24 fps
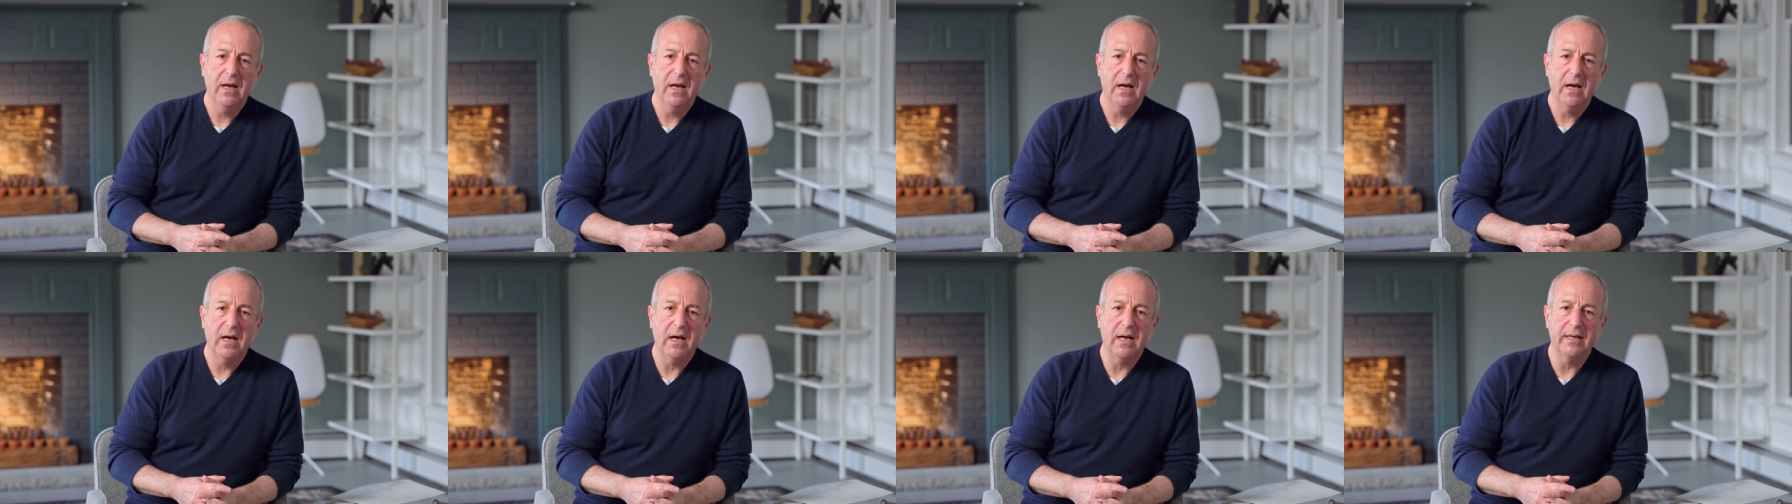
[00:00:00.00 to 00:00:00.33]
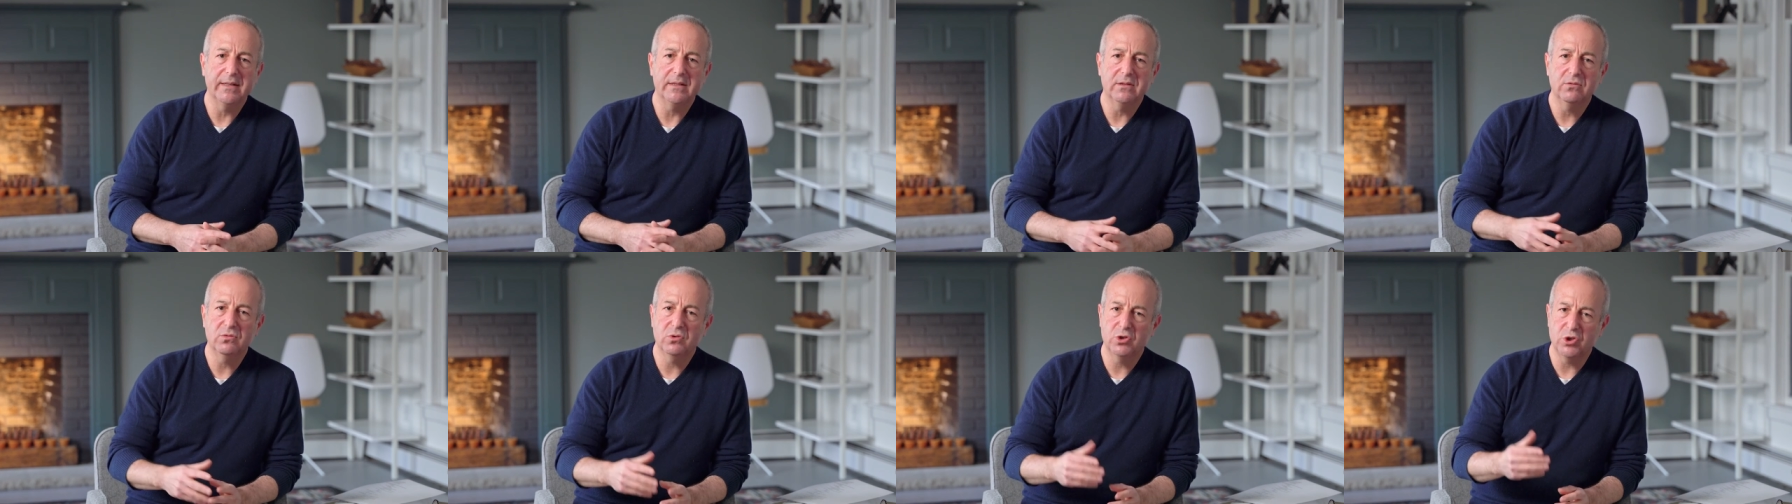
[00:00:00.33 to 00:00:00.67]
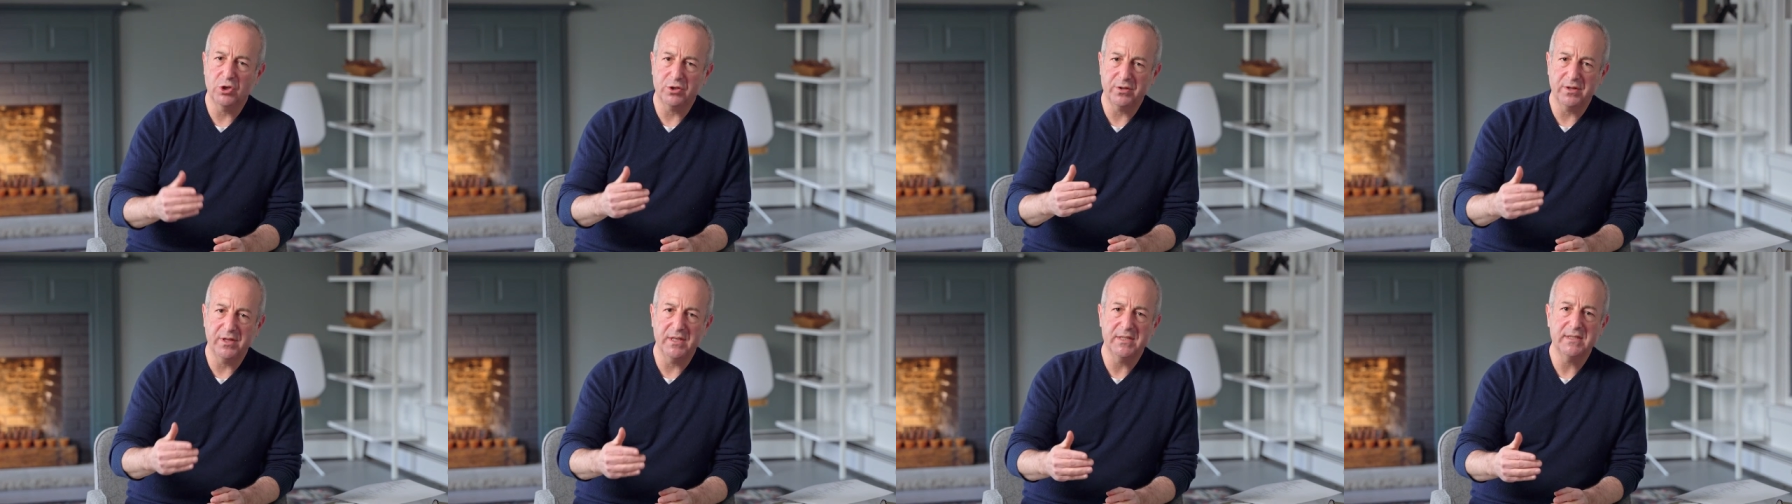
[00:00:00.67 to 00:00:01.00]
I
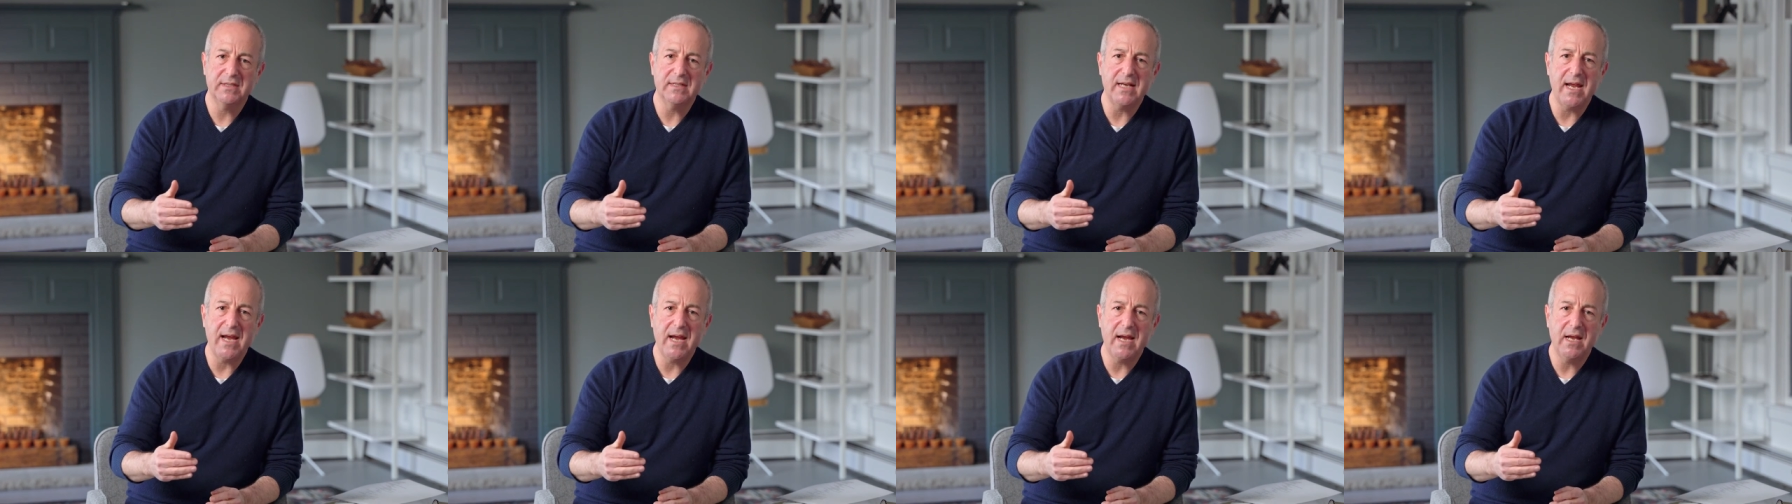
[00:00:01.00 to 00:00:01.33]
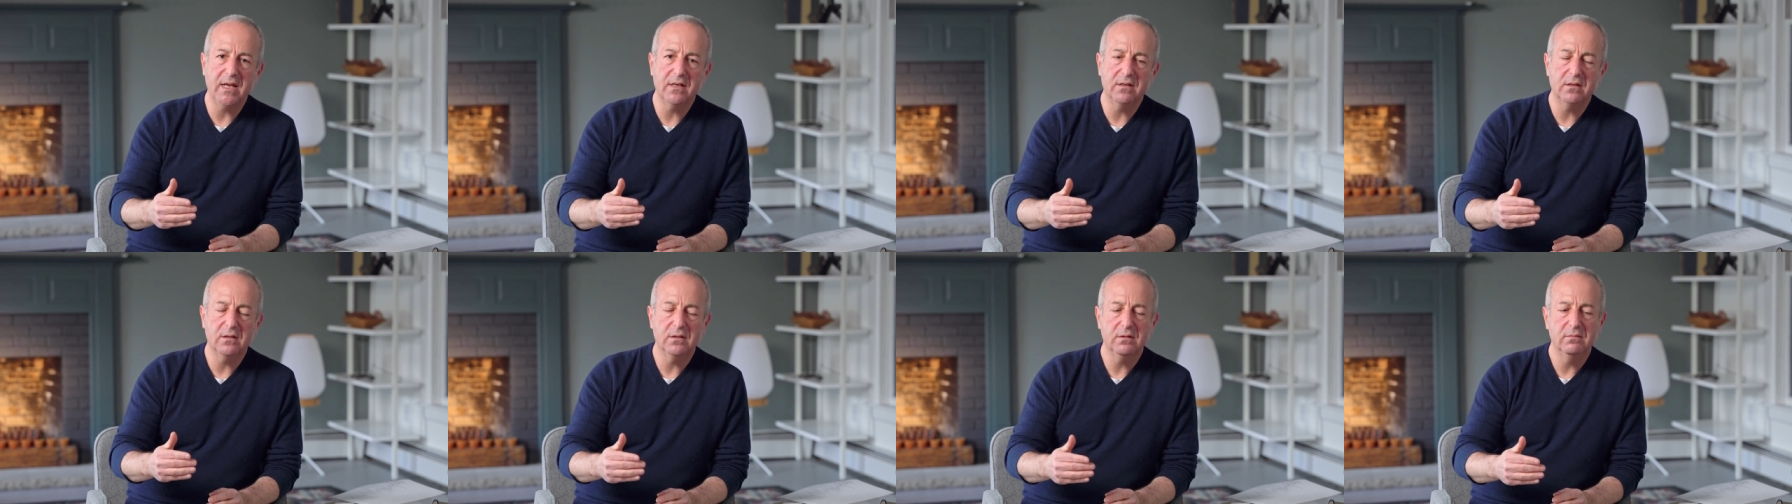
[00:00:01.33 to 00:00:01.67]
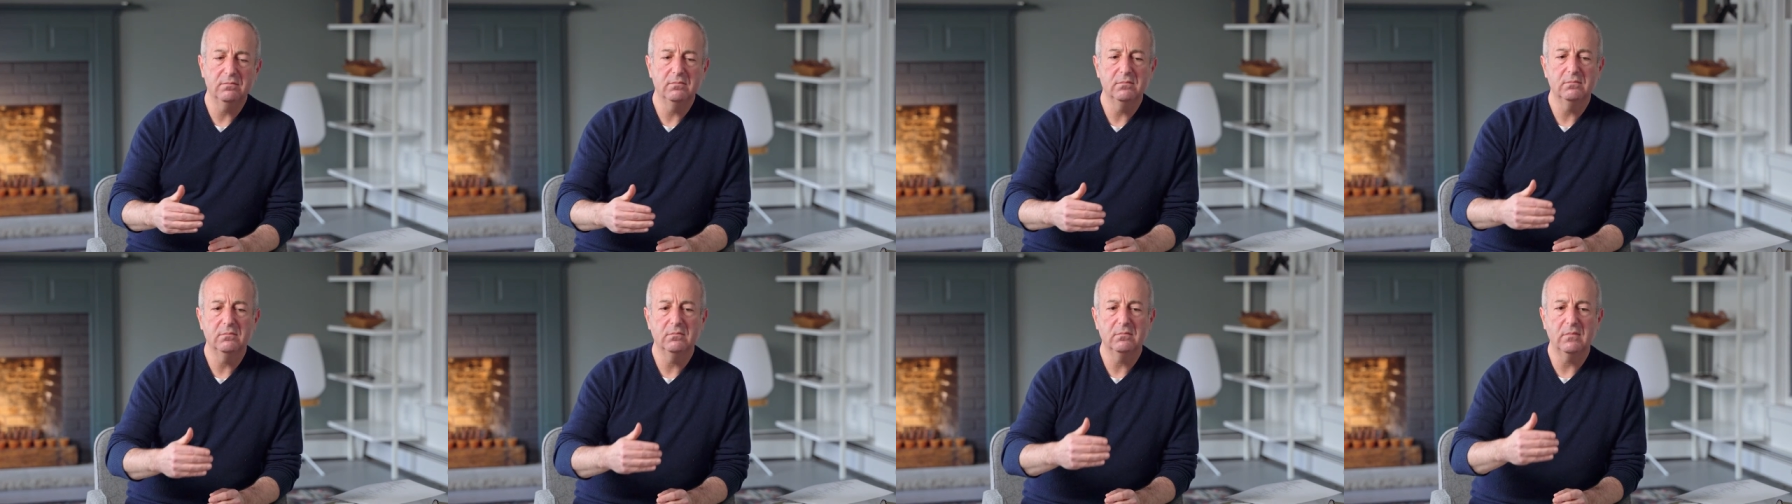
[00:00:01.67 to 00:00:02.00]
took the stand.
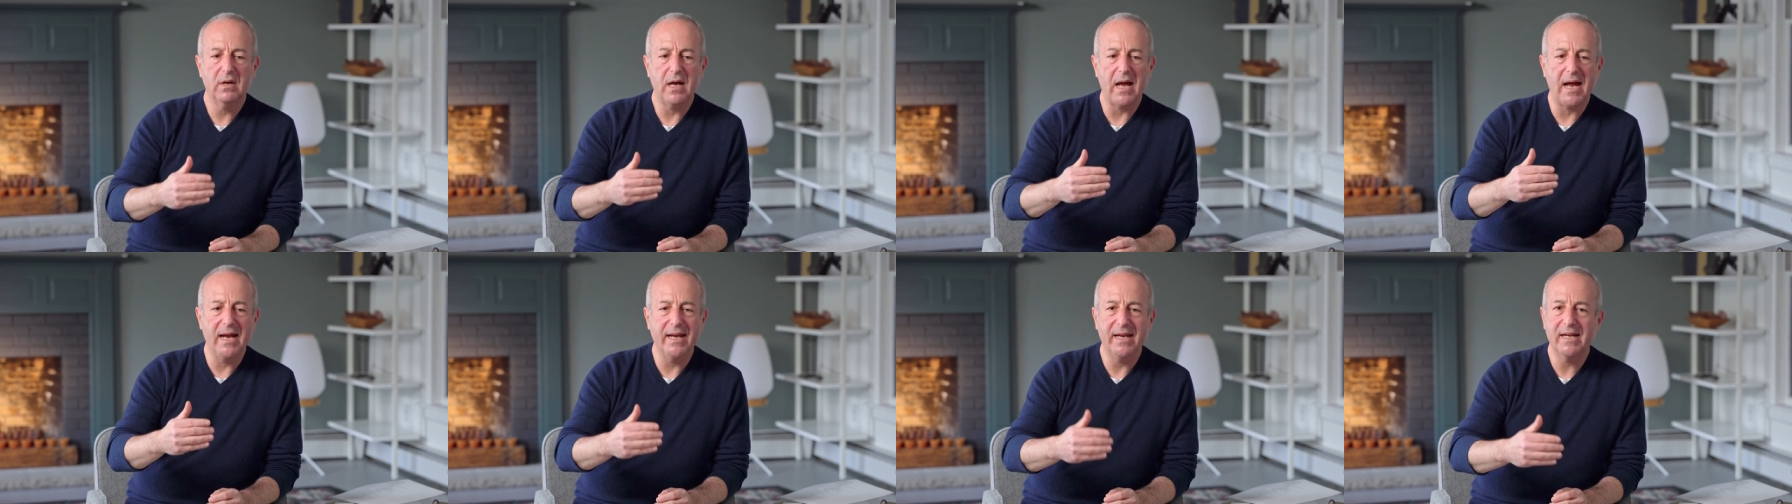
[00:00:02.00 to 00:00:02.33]
I